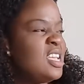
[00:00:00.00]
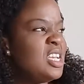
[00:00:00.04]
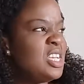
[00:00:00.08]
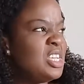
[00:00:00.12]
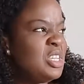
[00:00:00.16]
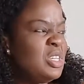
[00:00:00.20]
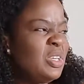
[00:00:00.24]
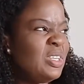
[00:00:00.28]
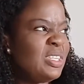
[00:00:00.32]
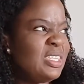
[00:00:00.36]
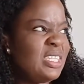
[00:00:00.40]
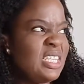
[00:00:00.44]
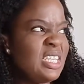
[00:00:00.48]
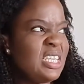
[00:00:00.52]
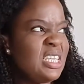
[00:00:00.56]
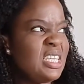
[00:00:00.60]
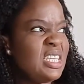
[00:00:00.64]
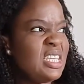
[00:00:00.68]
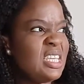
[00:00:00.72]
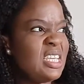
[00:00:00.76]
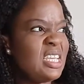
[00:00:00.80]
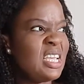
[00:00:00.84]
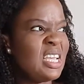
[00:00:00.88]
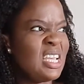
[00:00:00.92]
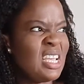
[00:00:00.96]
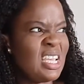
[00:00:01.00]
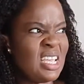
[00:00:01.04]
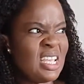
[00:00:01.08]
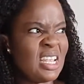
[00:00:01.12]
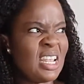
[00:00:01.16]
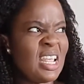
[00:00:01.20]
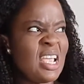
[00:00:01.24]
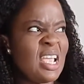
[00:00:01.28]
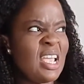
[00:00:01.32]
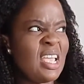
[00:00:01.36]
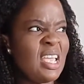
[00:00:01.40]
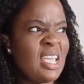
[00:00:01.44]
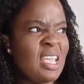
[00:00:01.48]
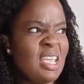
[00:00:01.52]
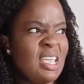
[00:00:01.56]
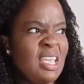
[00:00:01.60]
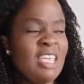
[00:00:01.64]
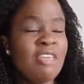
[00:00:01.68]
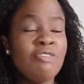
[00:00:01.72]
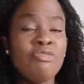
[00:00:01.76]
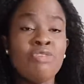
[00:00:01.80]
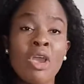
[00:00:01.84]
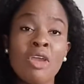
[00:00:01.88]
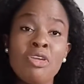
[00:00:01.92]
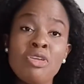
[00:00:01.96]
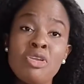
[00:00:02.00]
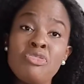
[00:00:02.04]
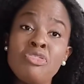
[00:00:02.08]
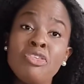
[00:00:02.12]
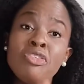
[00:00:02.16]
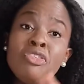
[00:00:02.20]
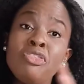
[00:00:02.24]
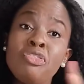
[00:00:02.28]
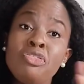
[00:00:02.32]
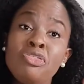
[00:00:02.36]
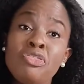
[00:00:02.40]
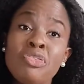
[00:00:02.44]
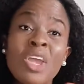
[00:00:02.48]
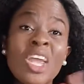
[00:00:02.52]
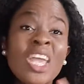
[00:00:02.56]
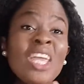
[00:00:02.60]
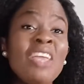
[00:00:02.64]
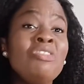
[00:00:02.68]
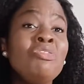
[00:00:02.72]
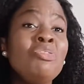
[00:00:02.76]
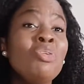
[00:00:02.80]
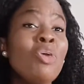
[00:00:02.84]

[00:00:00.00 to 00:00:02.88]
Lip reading: You see, if